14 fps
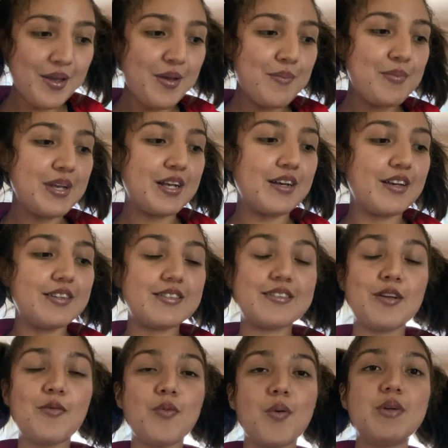Because
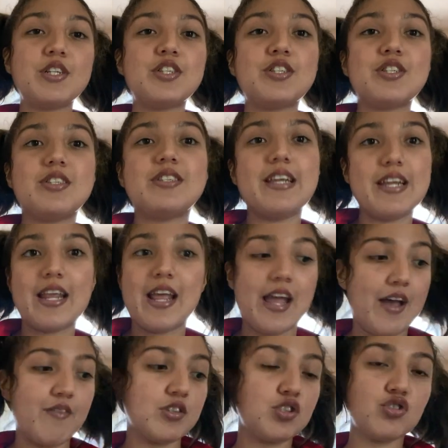some women didn't
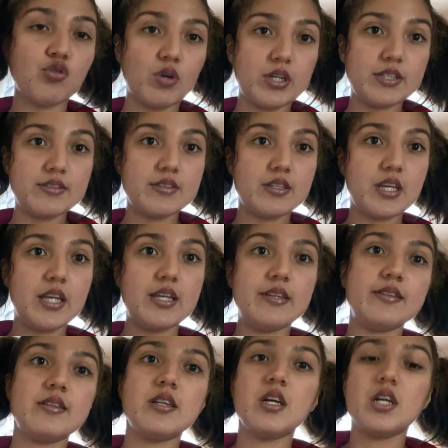have a choice.
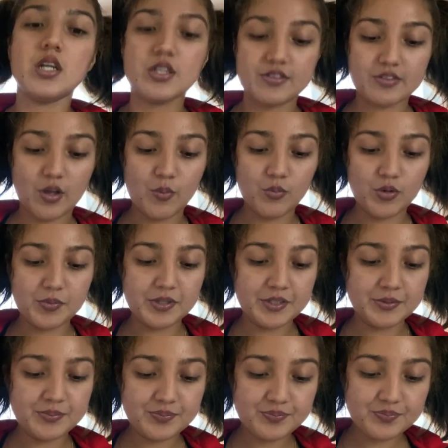And some
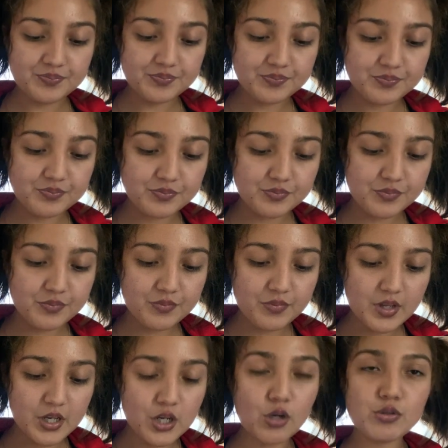women,
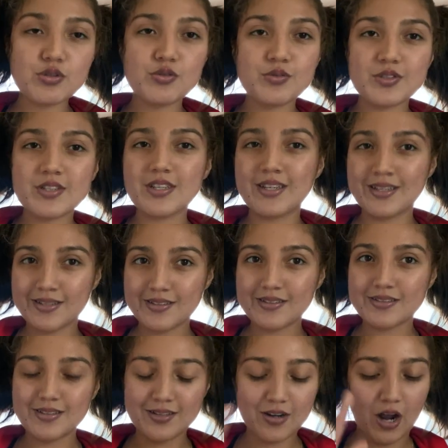you know, due to,
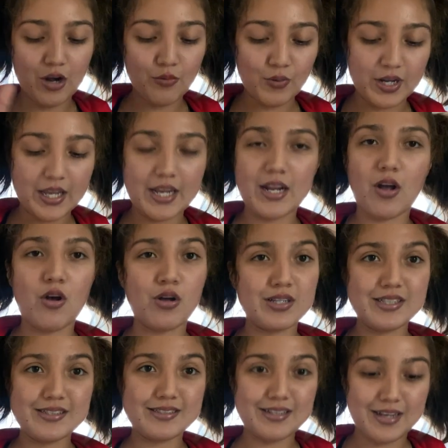you know, I don't want to get all
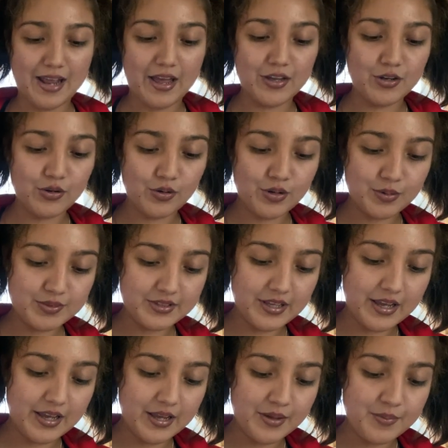into that, you know what I'm
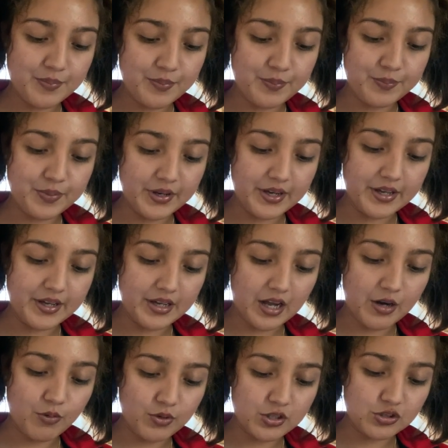saying? But I
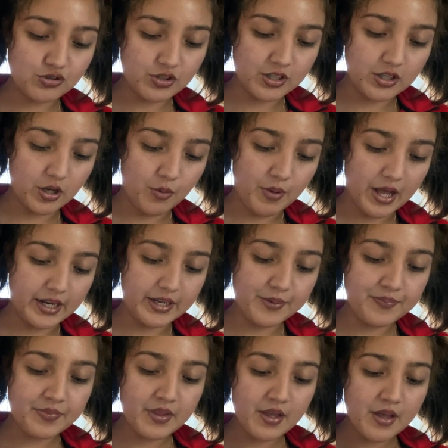don't want to trigger nobody.
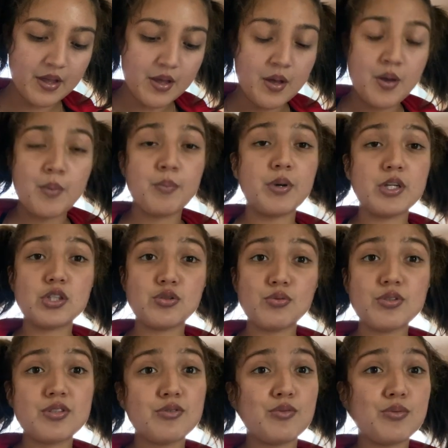But due
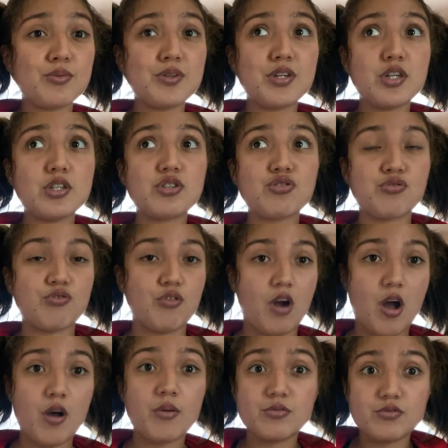to
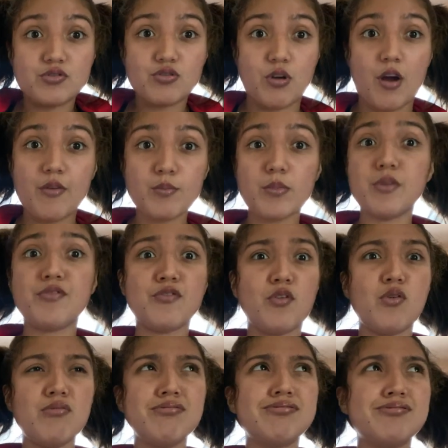trauma-filled